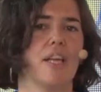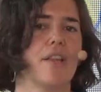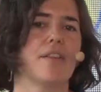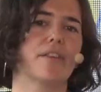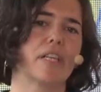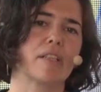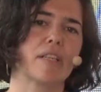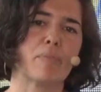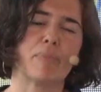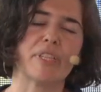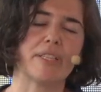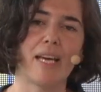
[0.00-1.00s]
There are
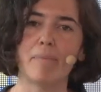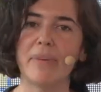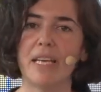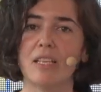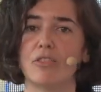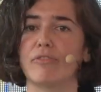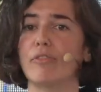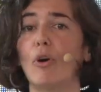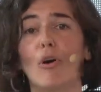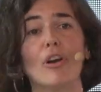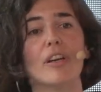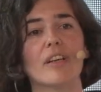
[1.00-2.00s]
epidemics of
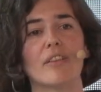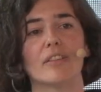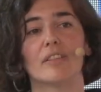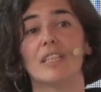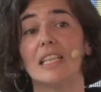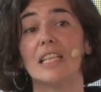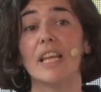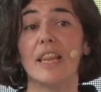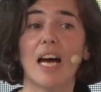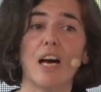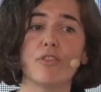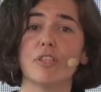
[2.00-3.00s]
cholera that are killing
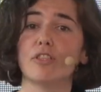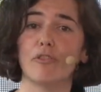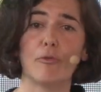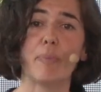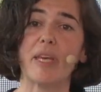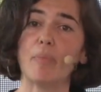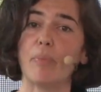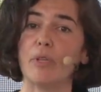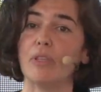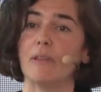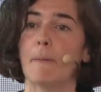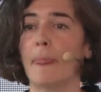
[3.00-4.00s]
thousands of
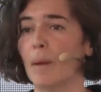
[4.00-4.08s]
people.